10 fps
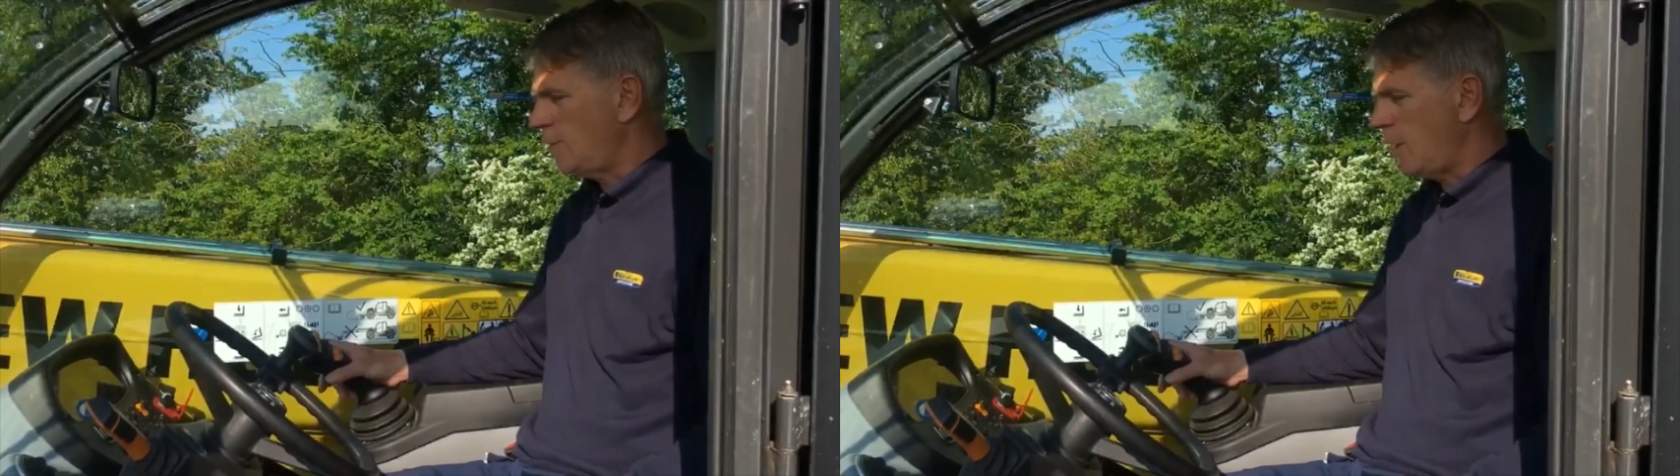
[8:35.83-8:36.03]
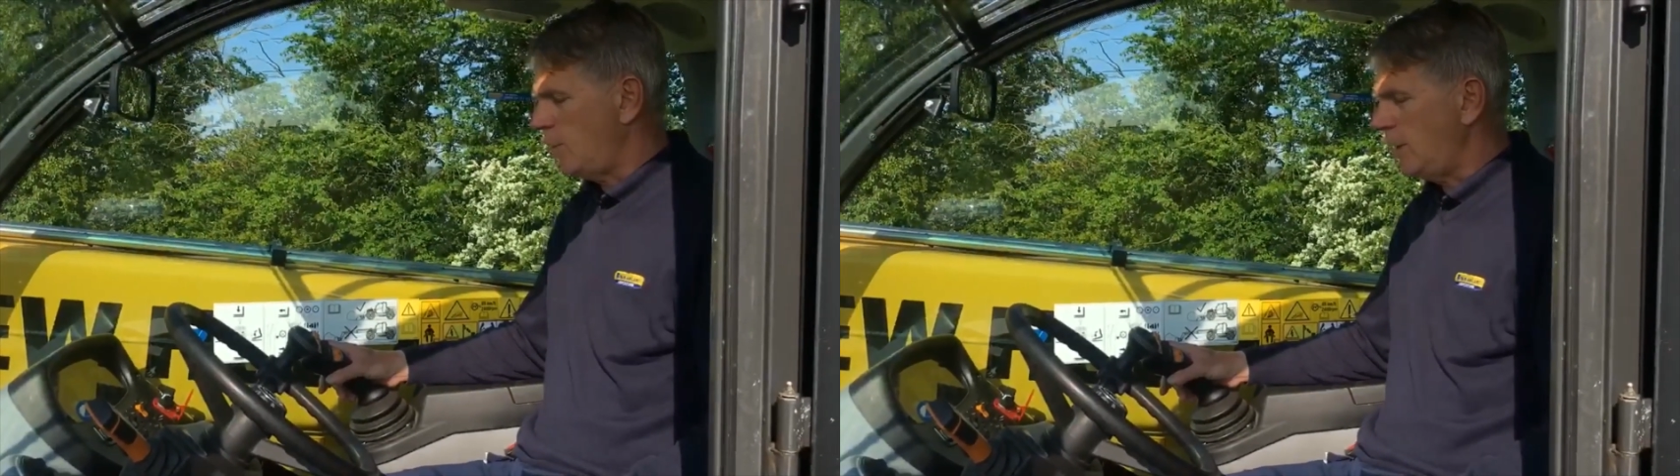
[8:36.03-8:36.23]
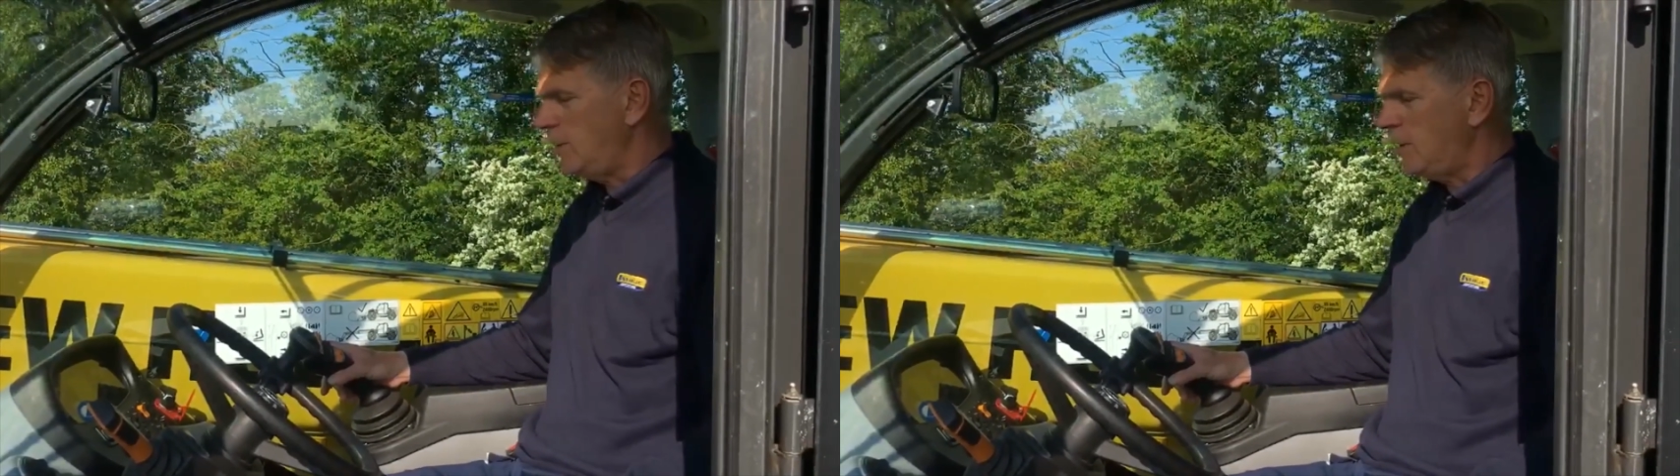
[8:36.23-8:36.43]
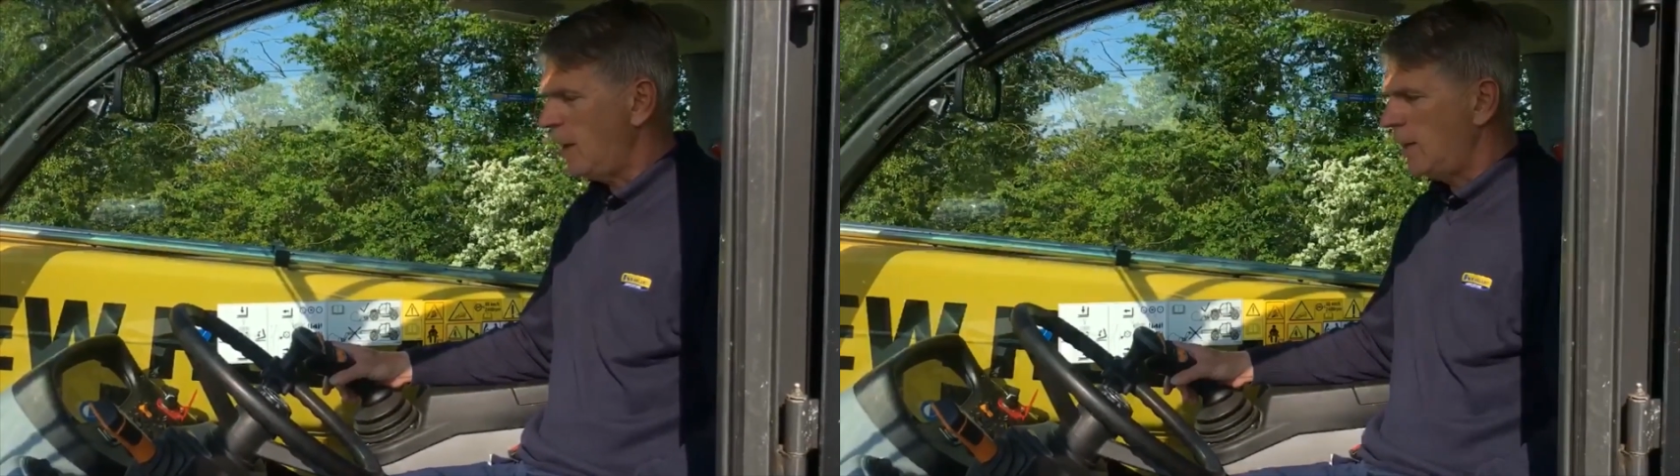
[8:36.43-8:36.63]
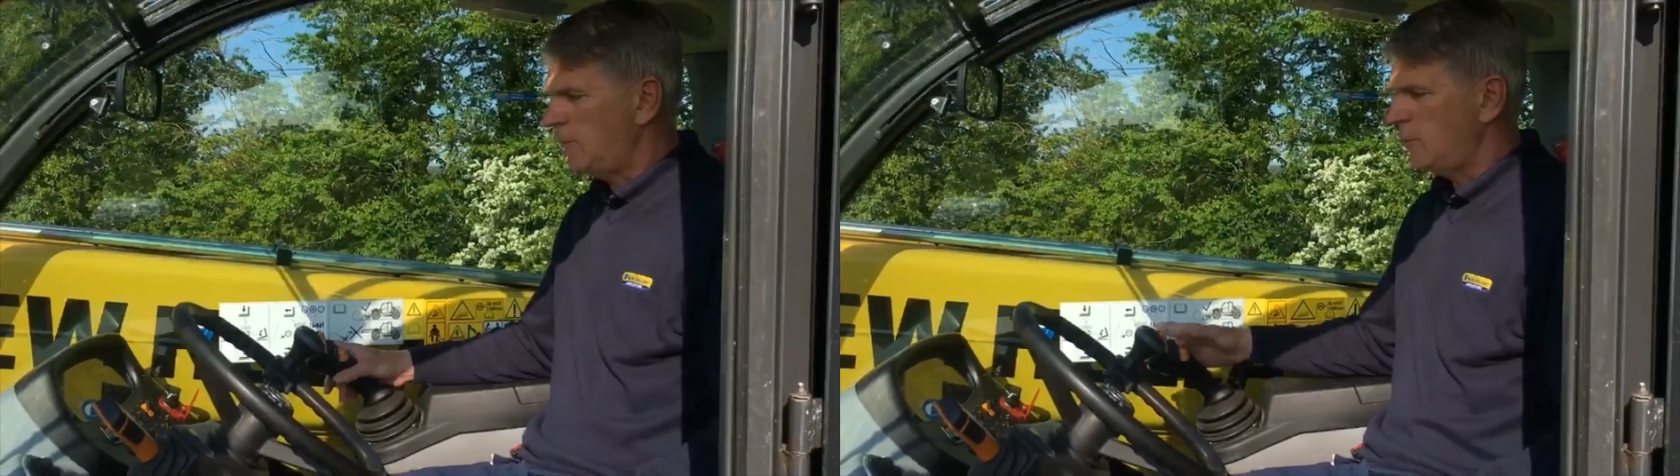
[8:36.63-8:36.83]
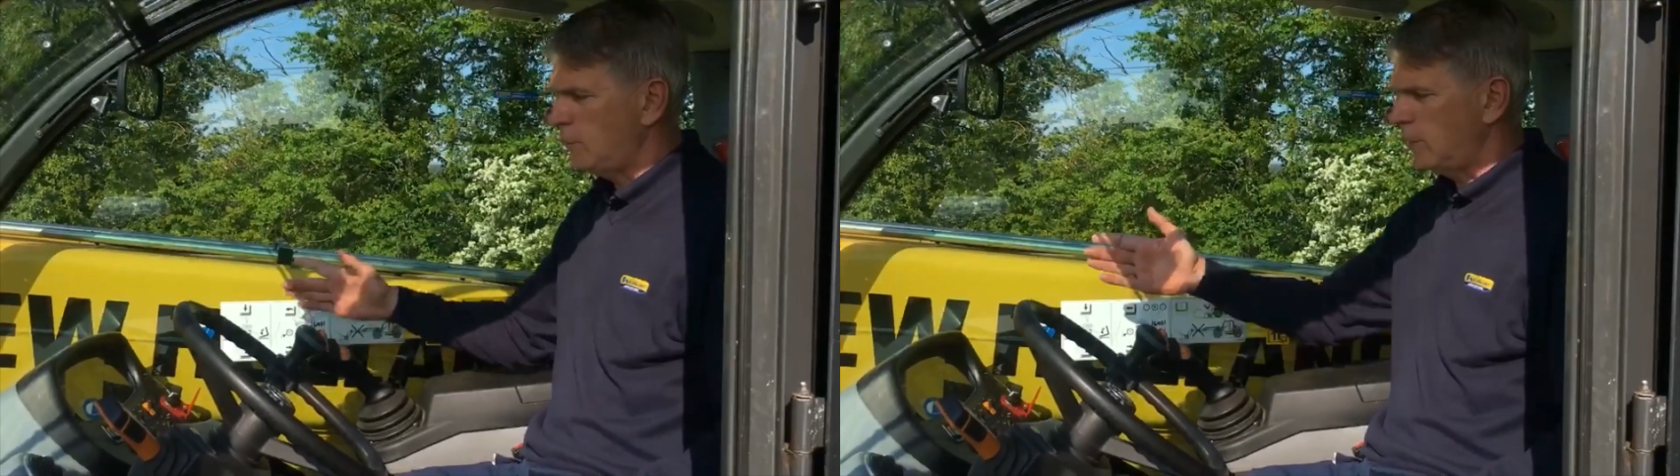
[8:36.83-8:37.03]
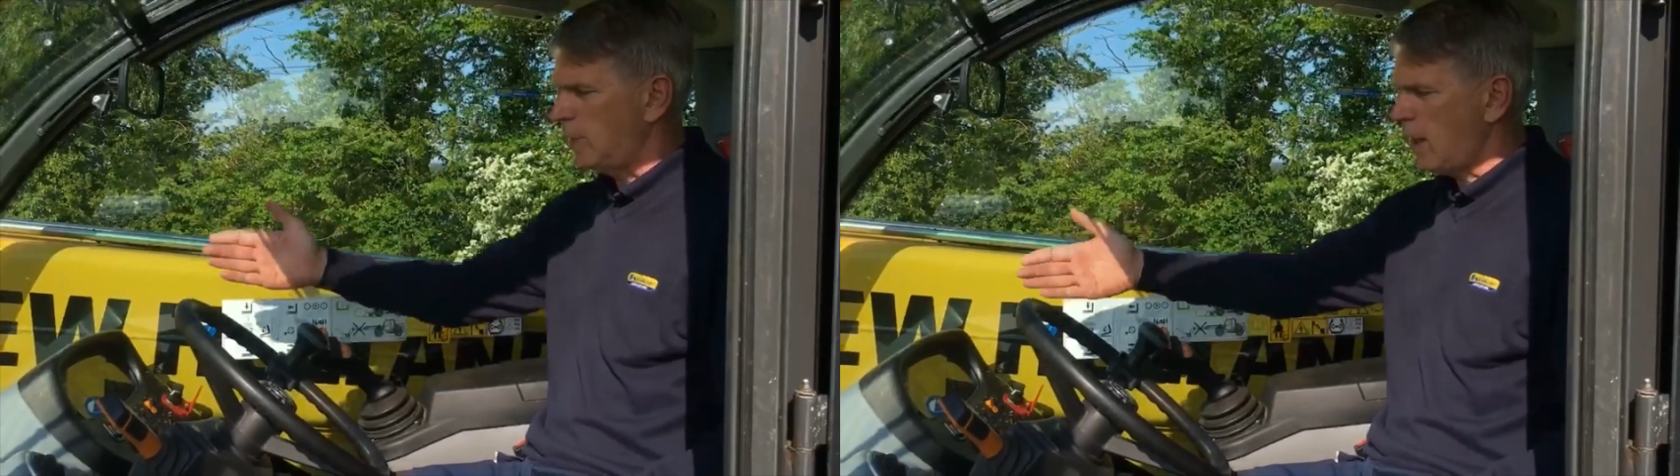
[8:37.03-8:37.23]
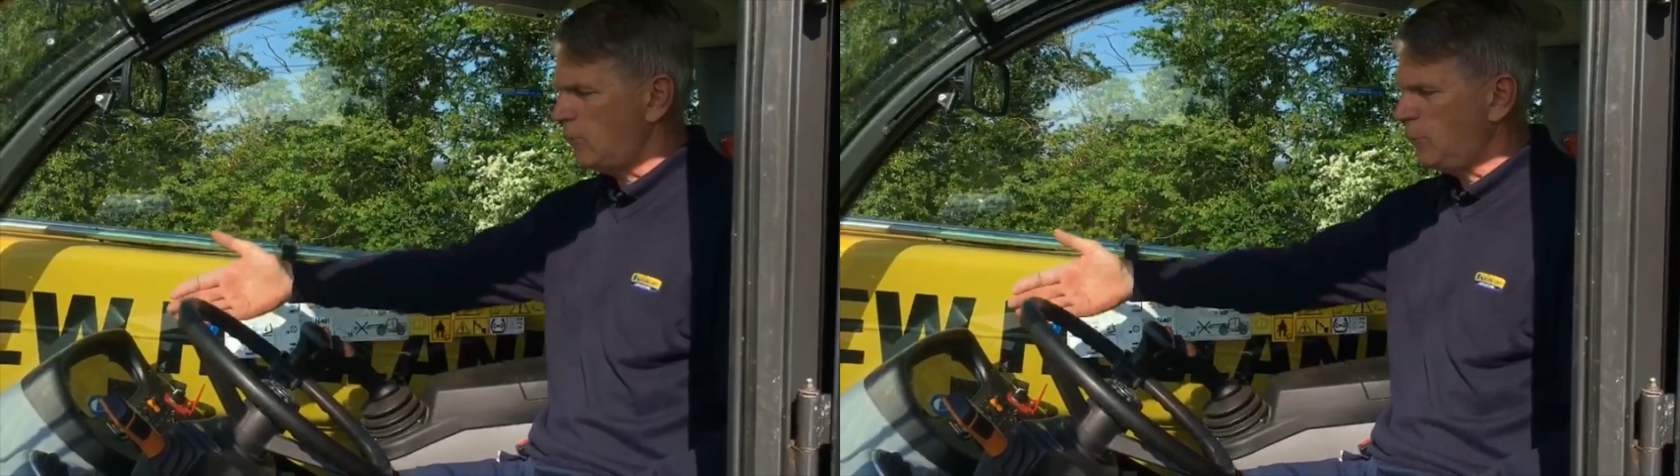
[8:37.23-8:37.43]
load indicator on the
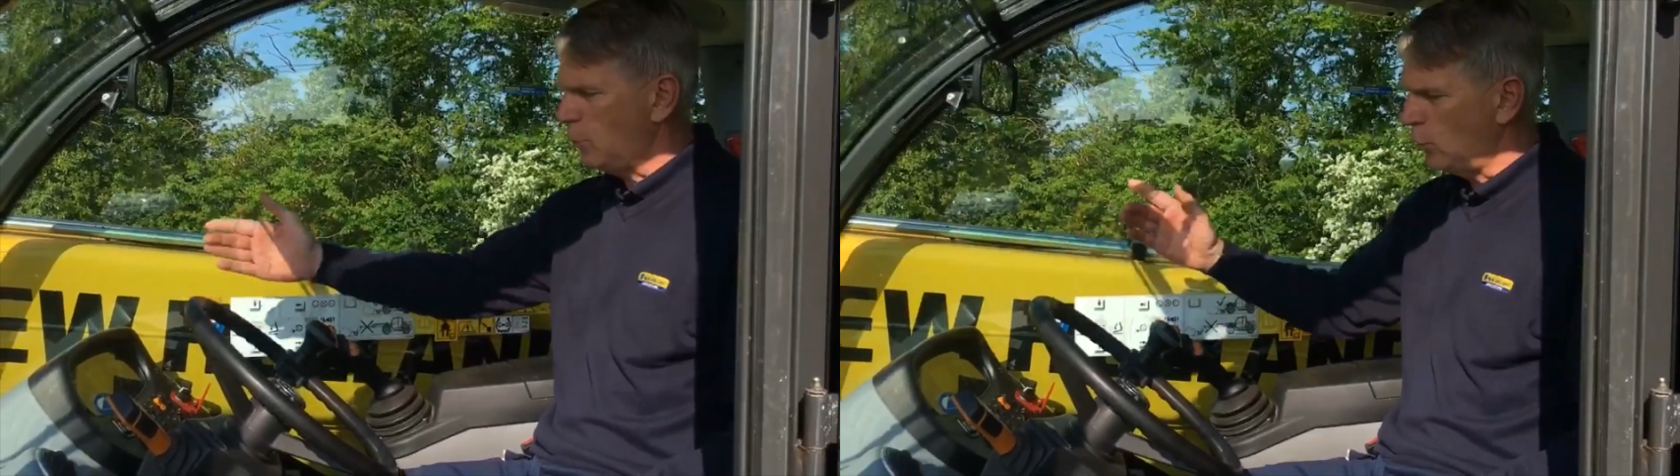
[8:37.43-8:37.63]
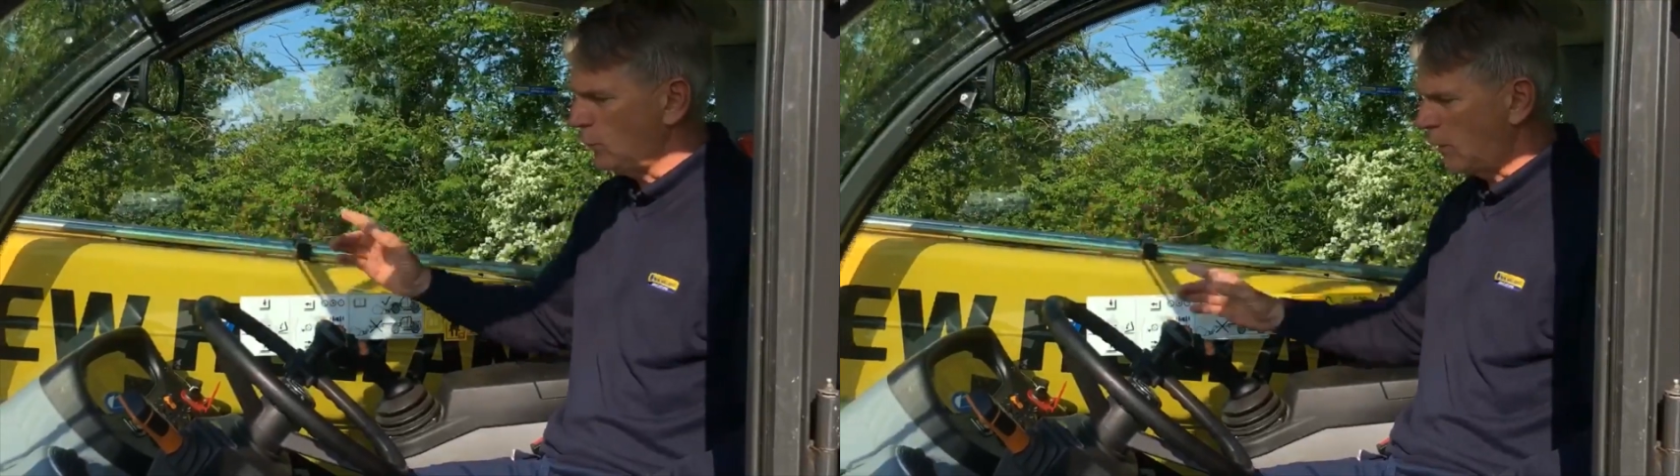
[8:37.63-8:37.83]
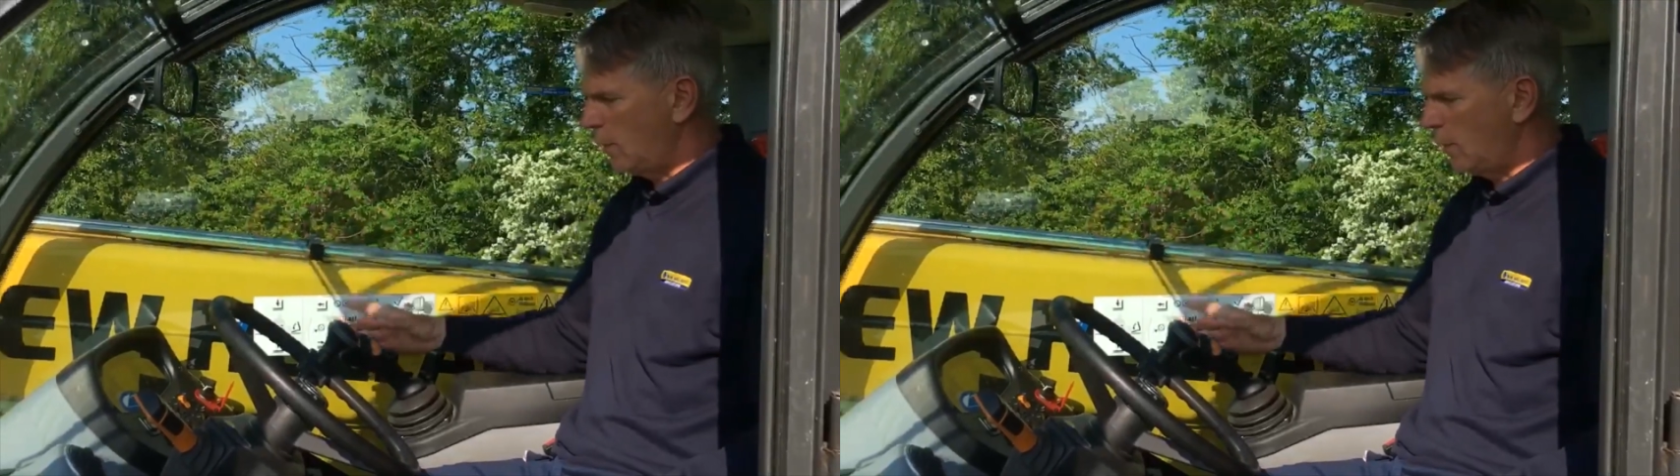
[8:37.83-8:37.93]
dashboard,